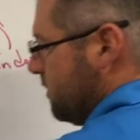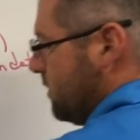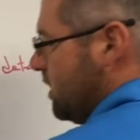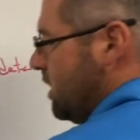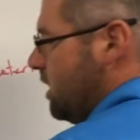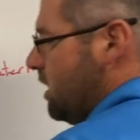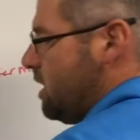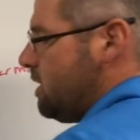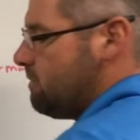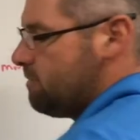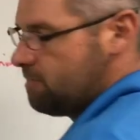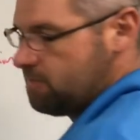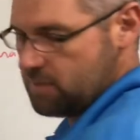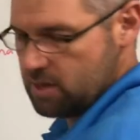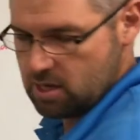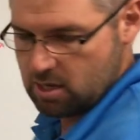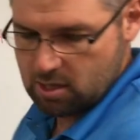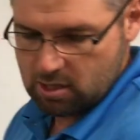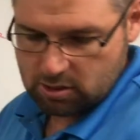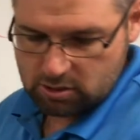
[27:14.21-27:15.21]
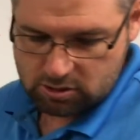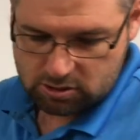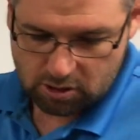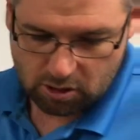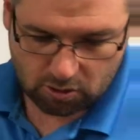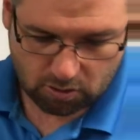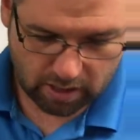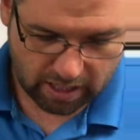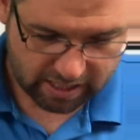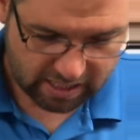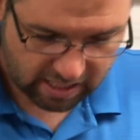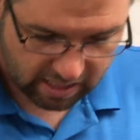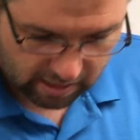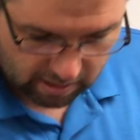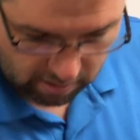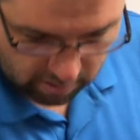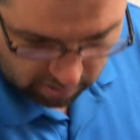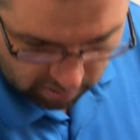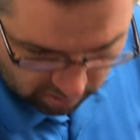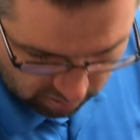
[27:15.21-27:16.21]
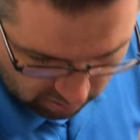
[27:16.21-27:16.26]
Okay? So again,